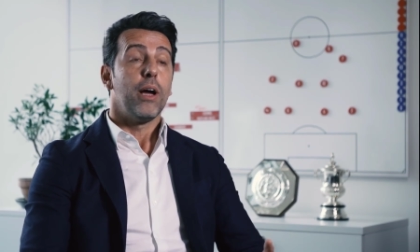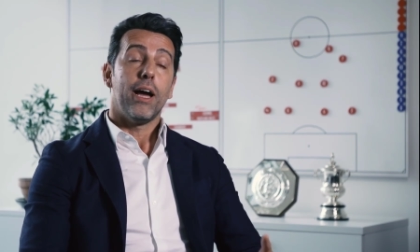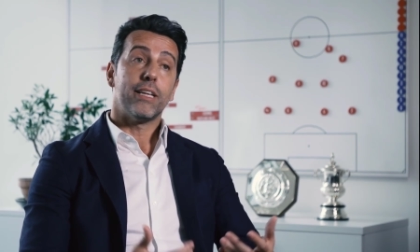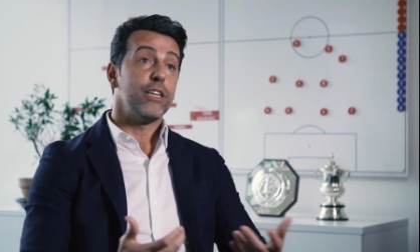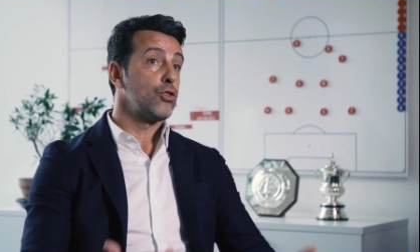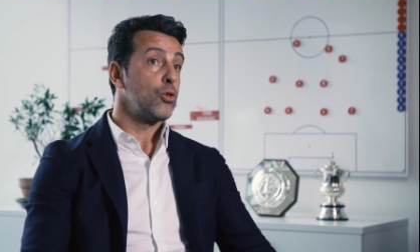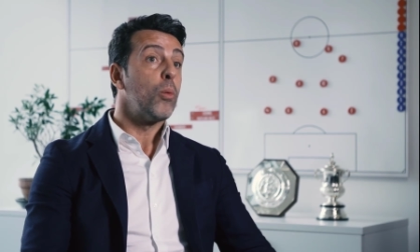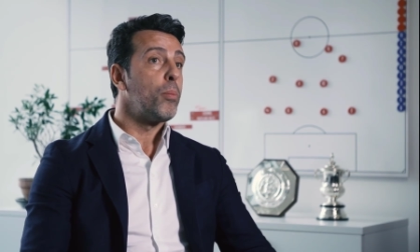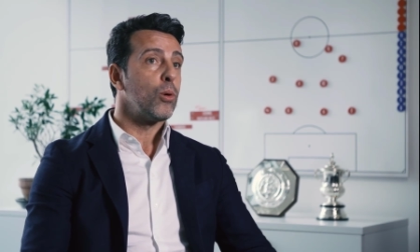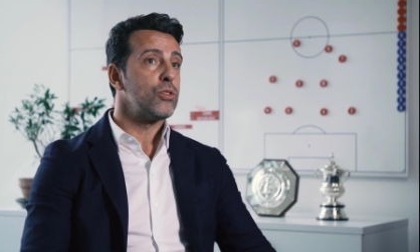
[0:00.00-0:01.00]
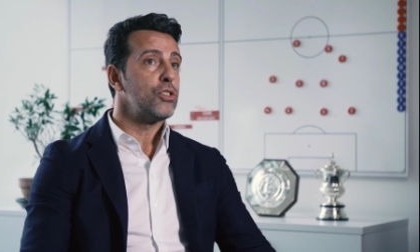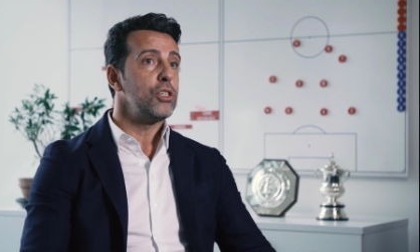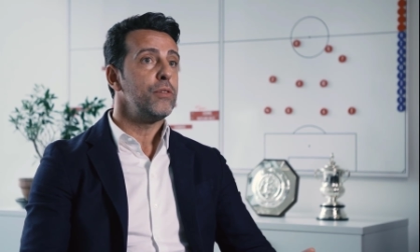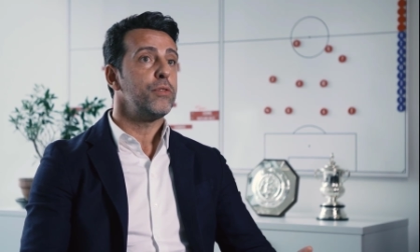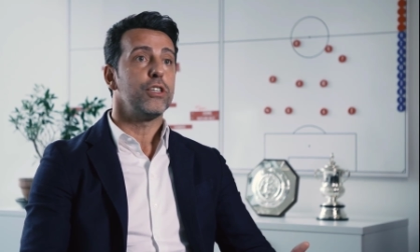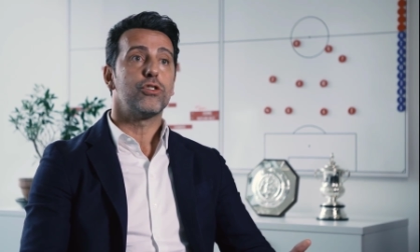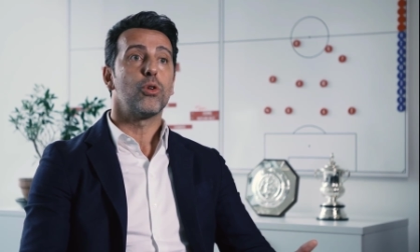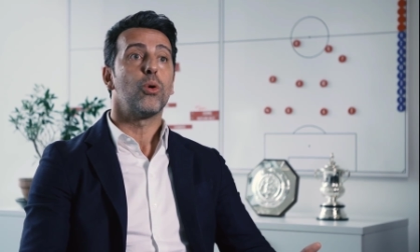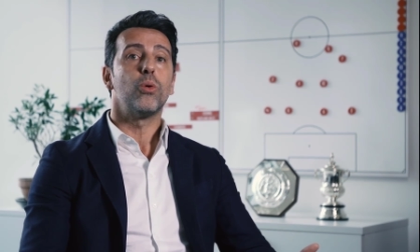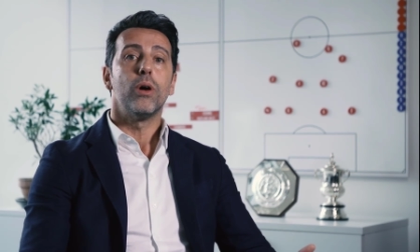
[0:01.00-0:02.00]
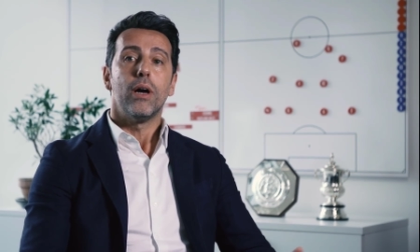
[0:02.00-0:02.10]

and he's so positive, he's so